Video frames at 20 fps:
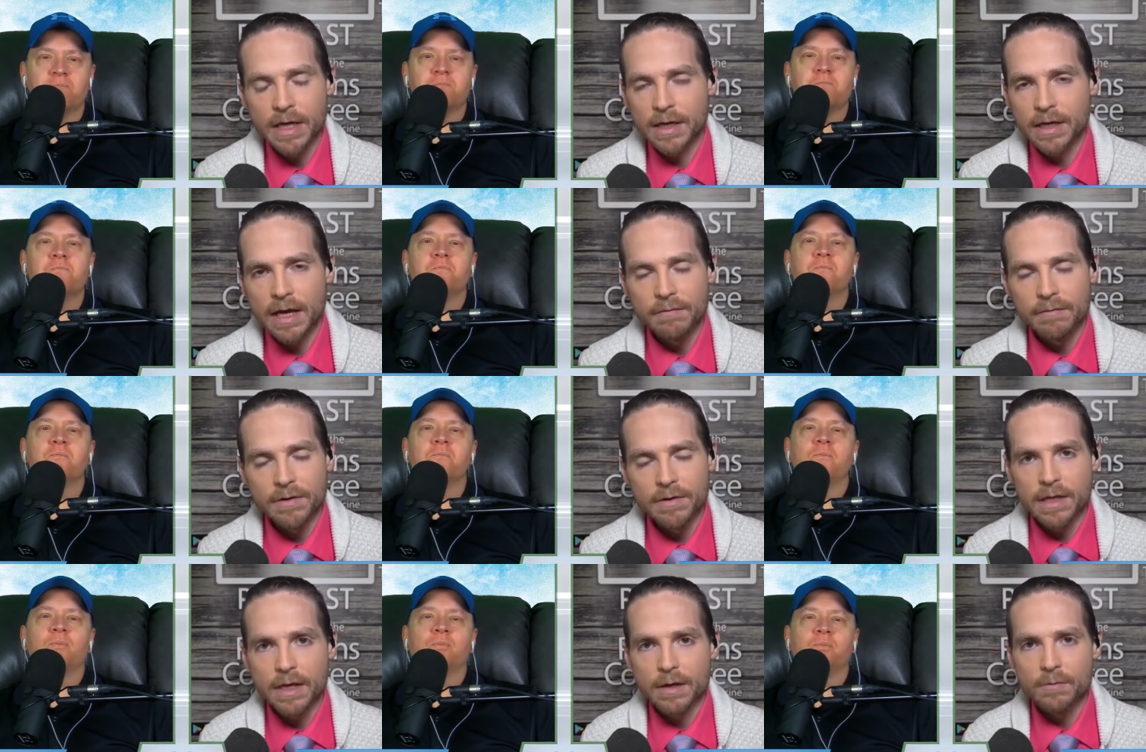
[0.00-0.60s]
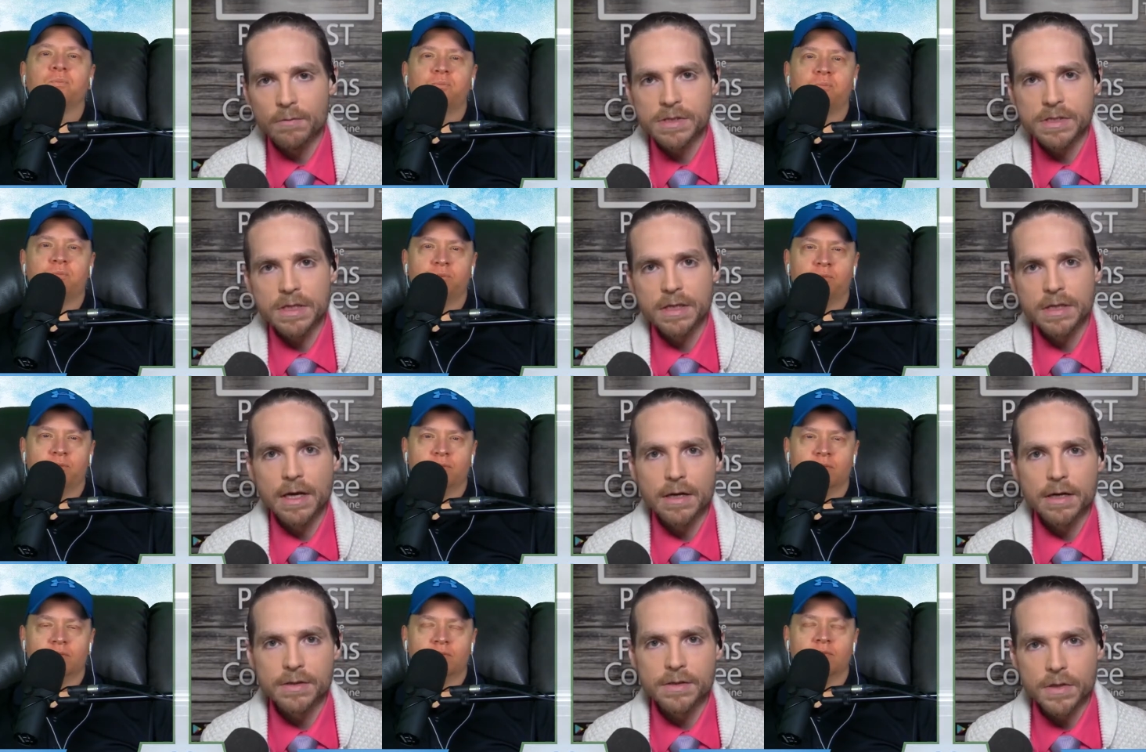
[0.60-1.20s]
Speaker 1: Everything was in there.
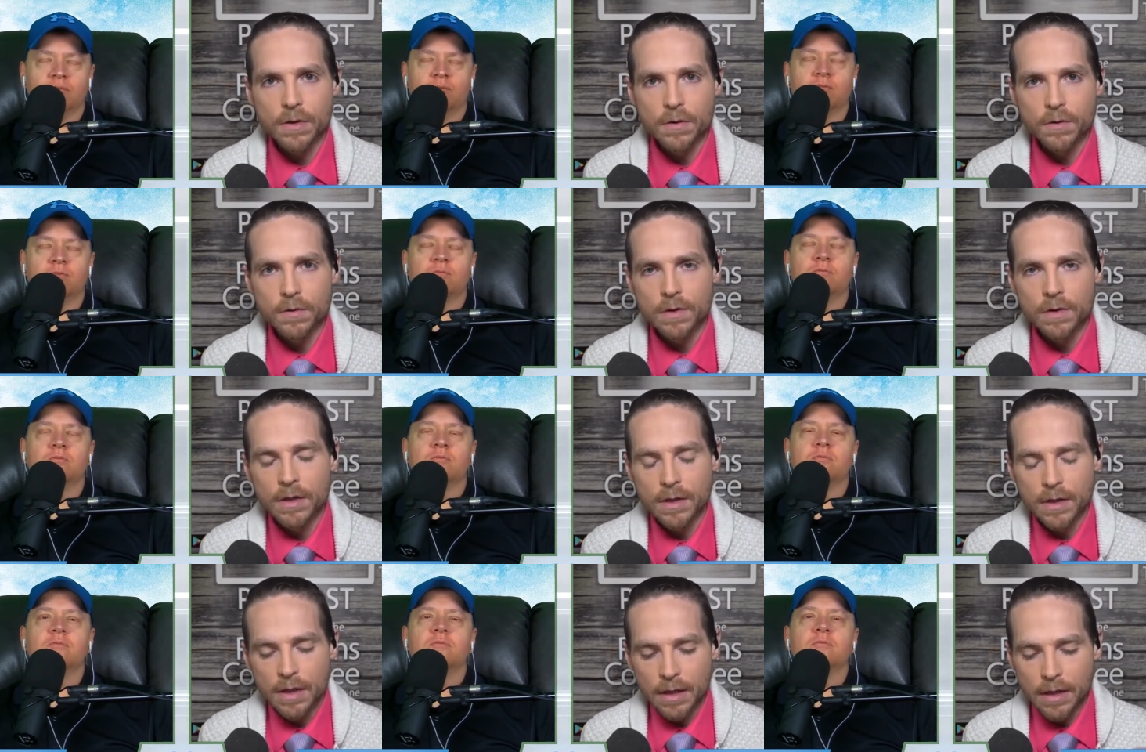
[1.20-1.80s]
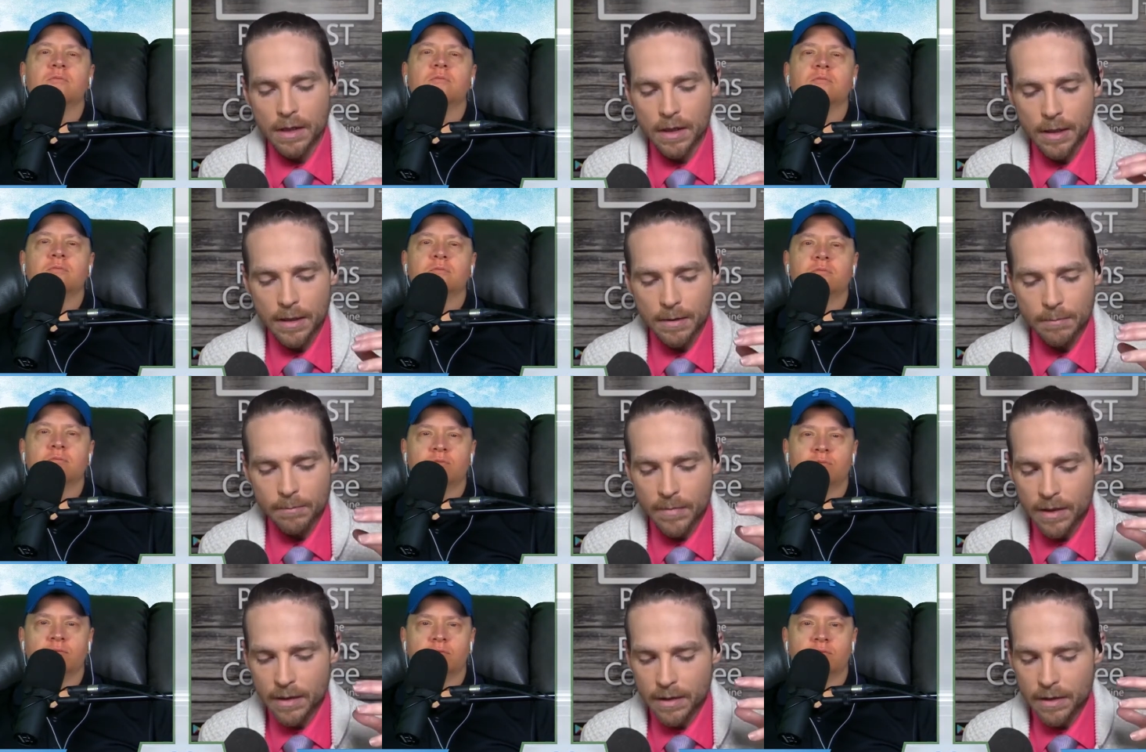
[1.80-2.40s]
So, um,
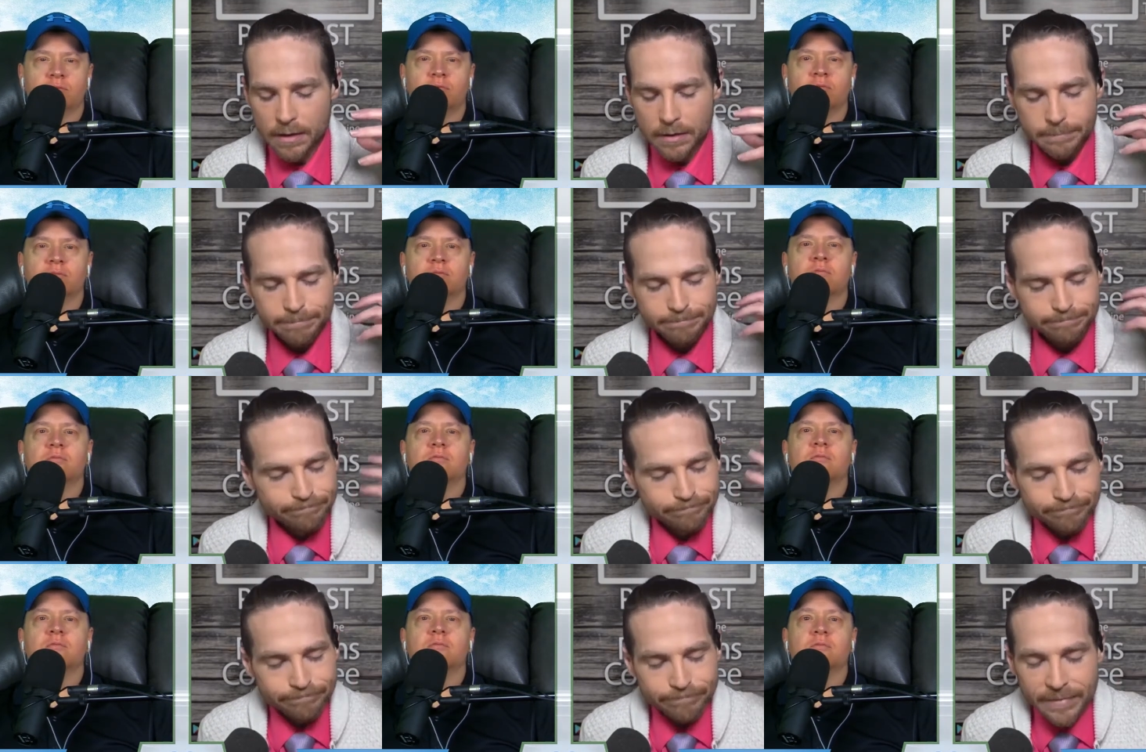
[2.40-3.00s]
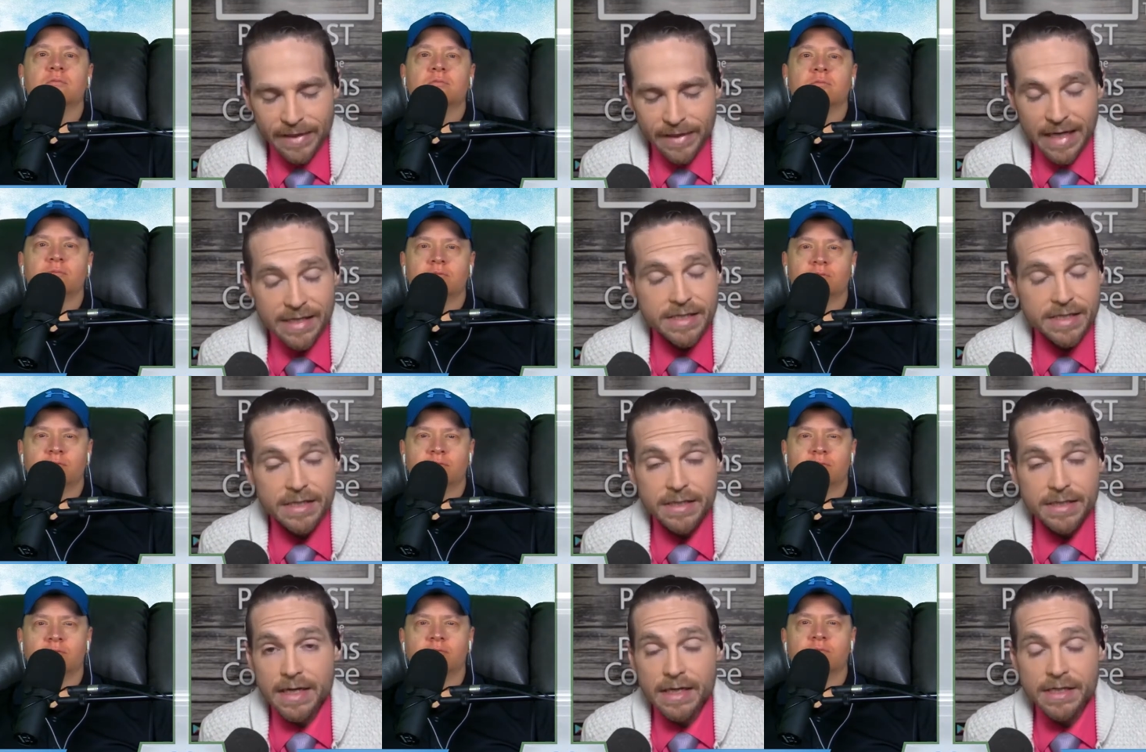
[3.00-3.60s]
that's
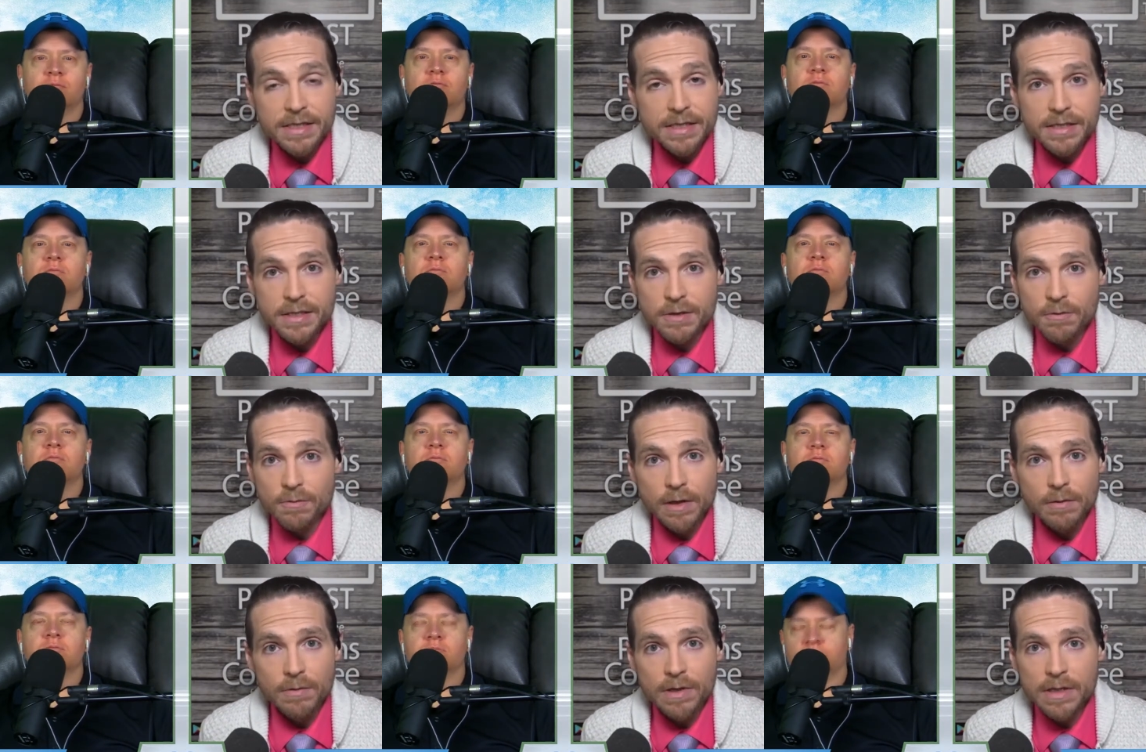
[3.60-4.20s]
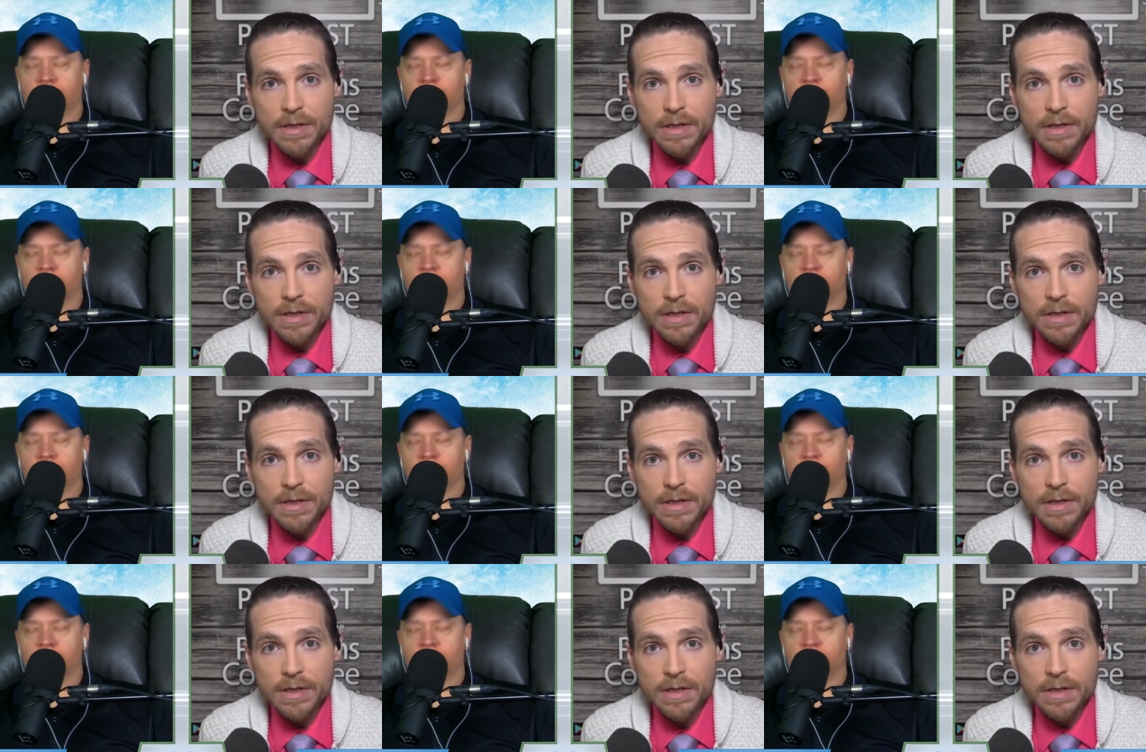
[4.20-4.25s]
that's just the way it was.